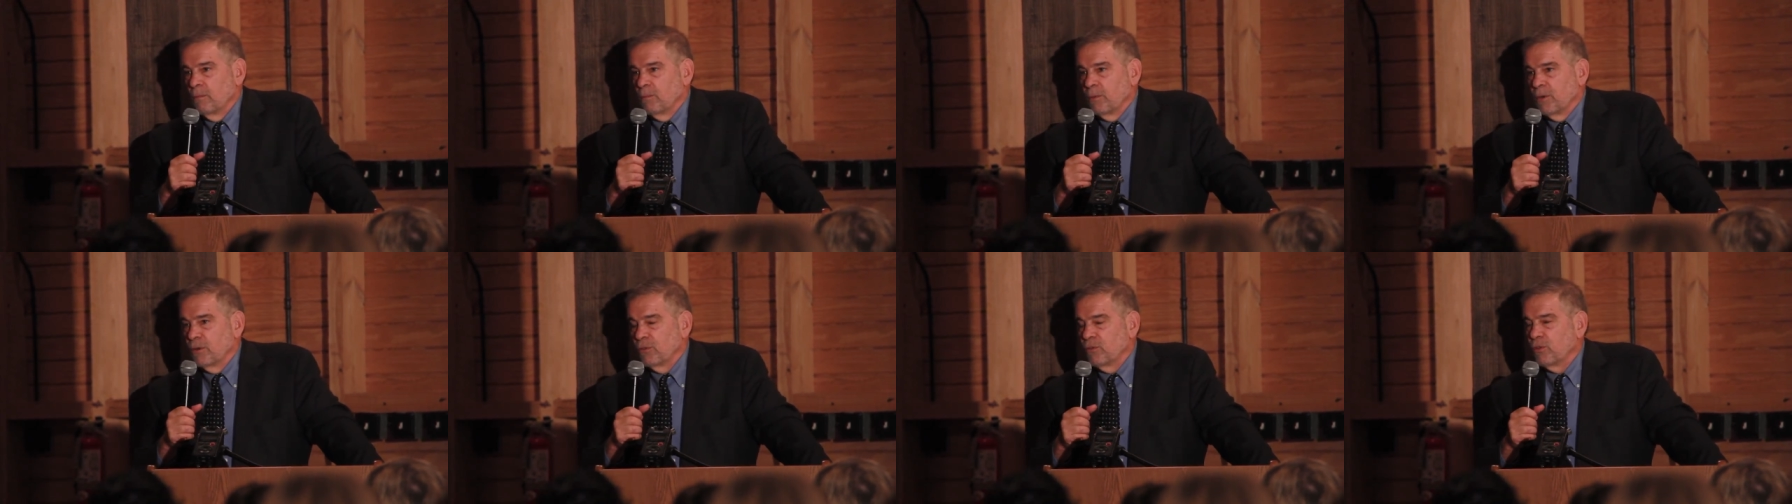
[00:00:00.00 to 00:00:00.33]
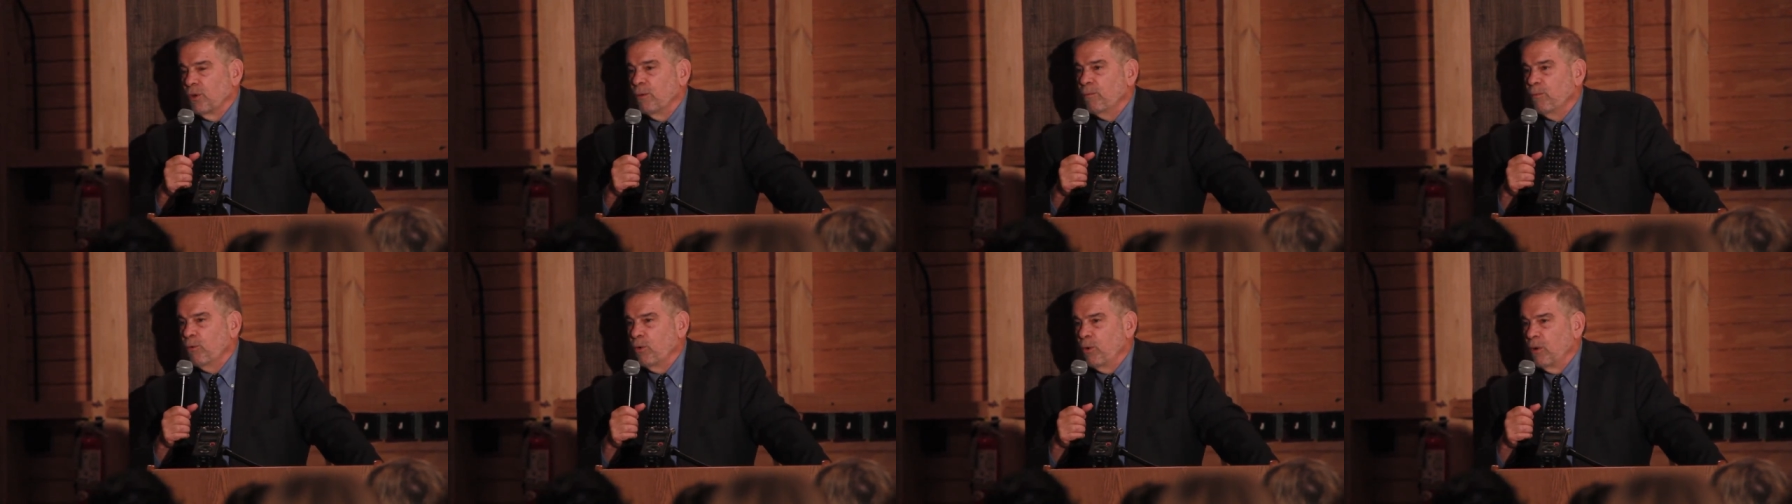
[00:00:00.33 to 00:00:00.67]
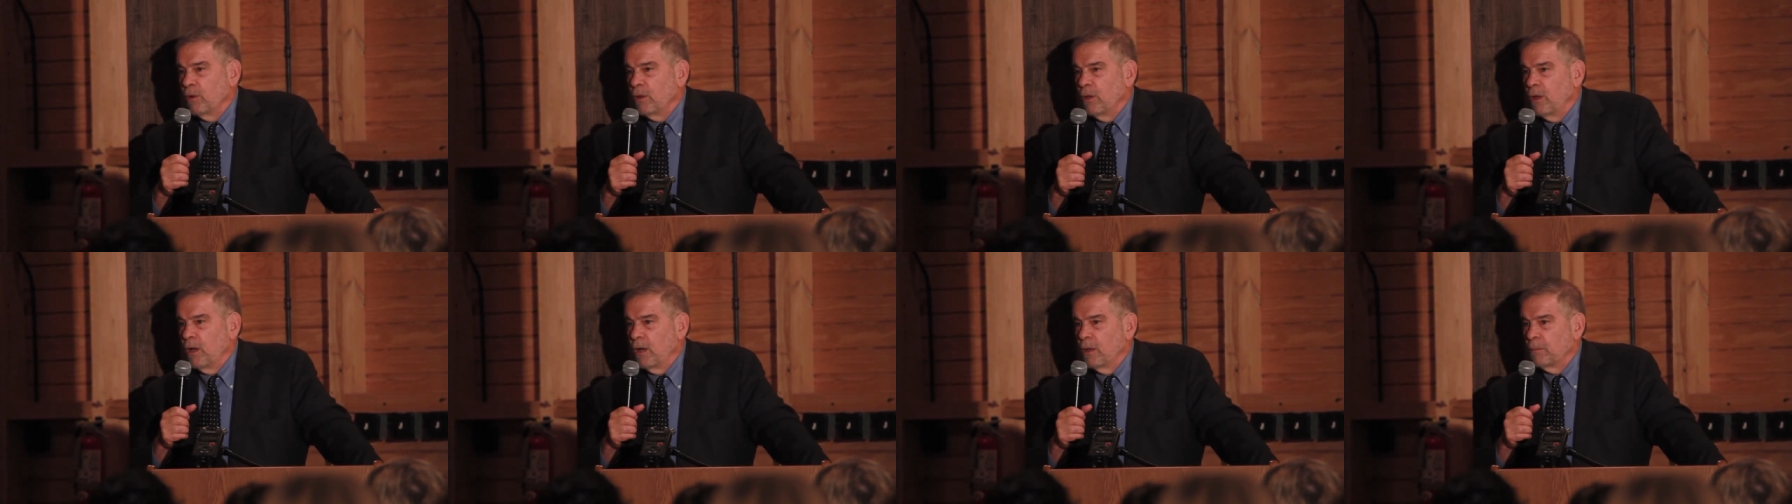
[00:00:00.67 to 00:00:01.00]
But his
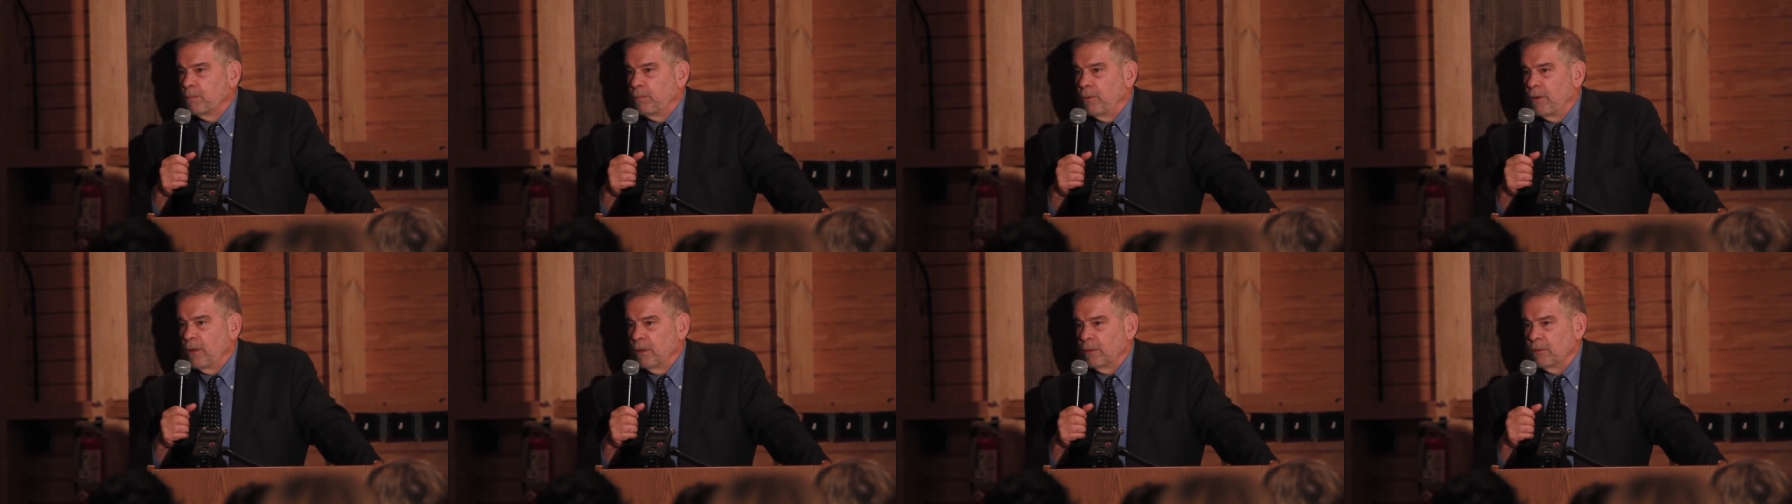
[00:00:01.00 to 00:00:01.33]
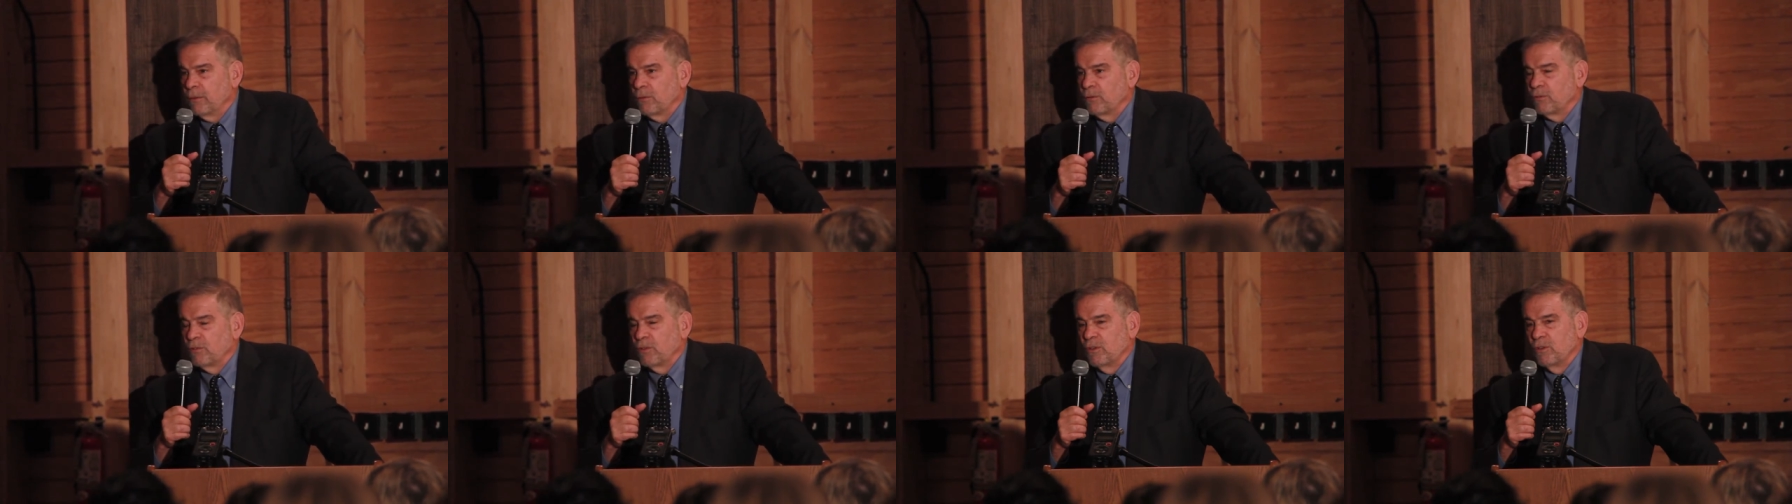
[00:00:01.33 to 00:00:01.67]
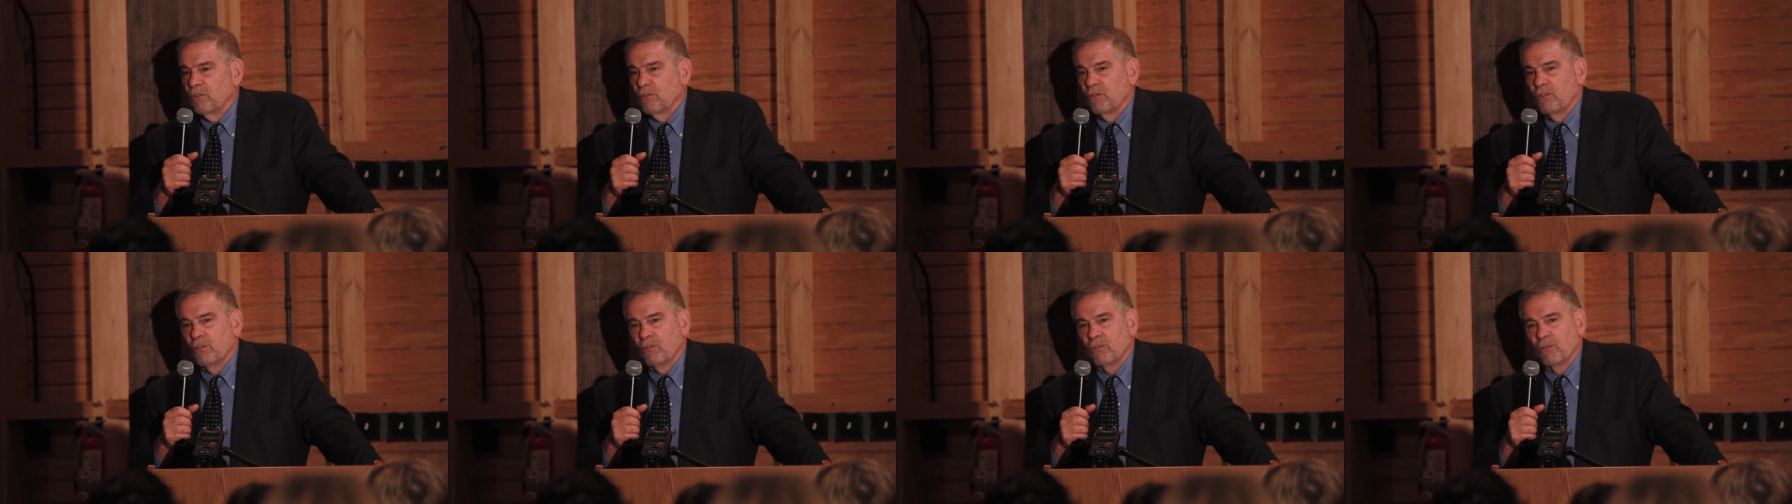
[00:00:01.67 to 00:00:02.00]
overall
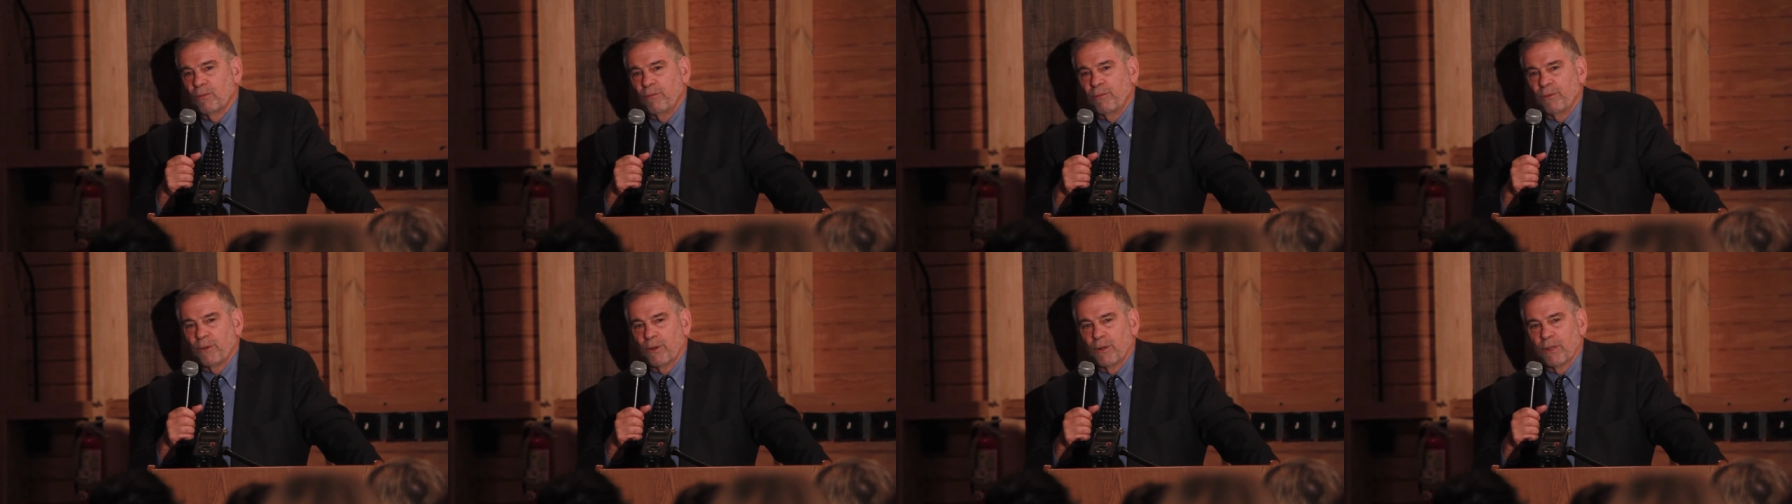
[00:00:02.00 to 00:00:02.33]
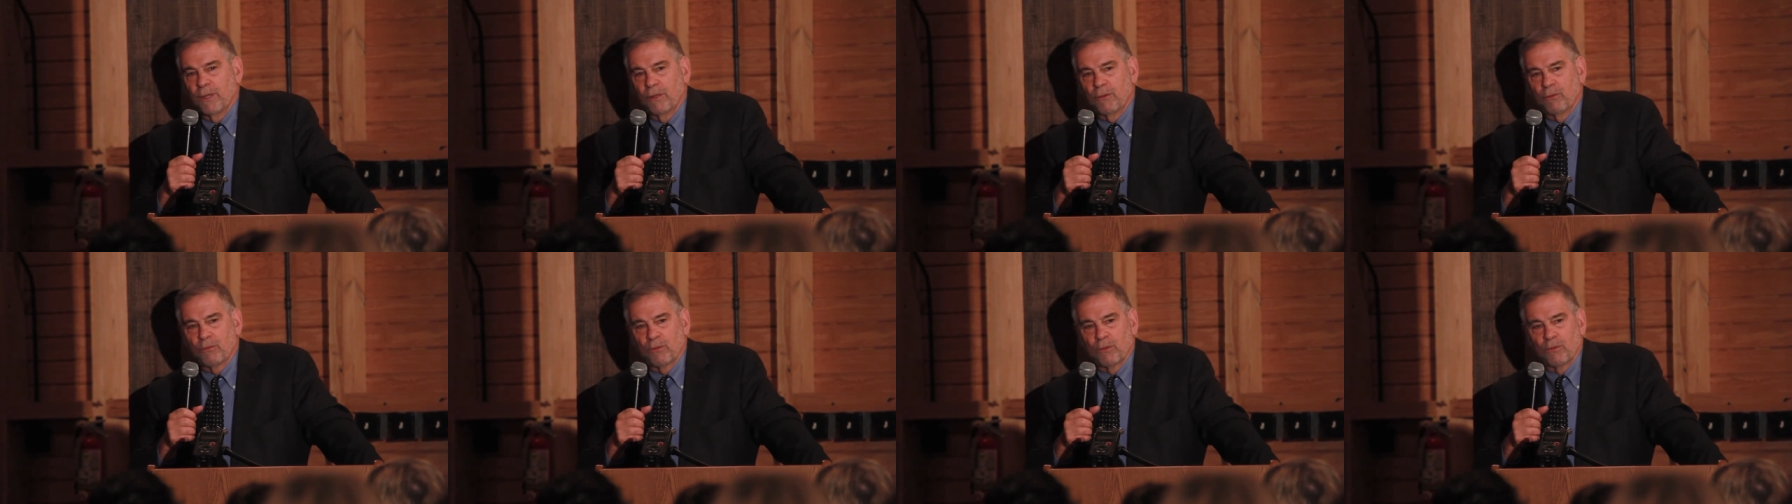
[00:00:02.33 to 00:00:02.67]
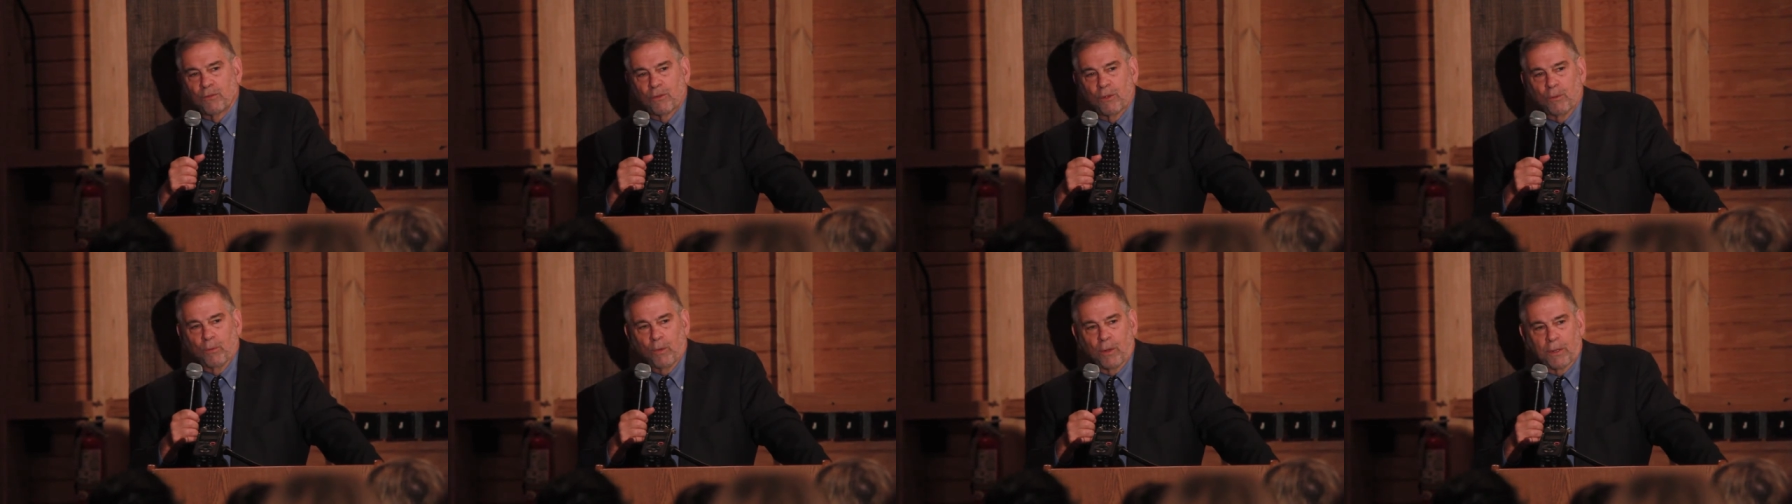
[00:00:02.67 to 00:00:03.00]
hypothesis is a very
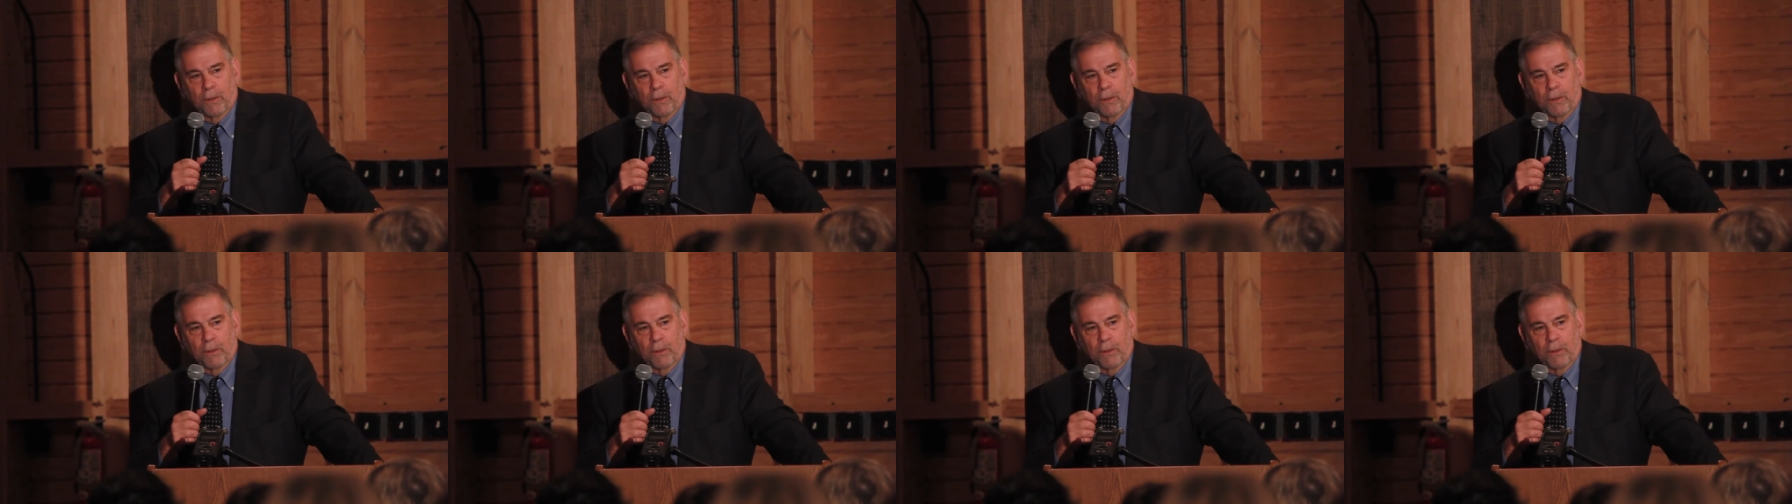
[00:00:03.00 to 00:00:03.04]
interesting